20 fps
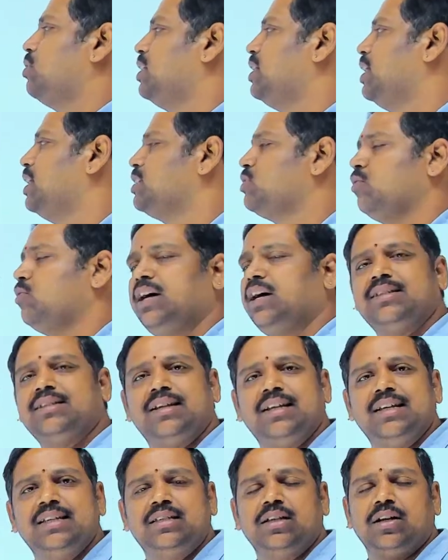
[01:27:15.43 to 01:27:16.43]
So answer
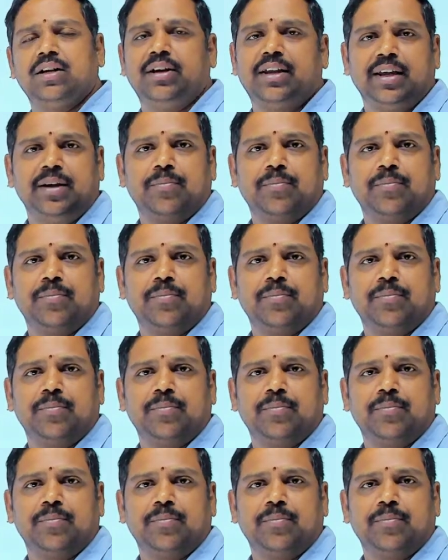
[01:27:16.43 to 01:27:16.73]
is D.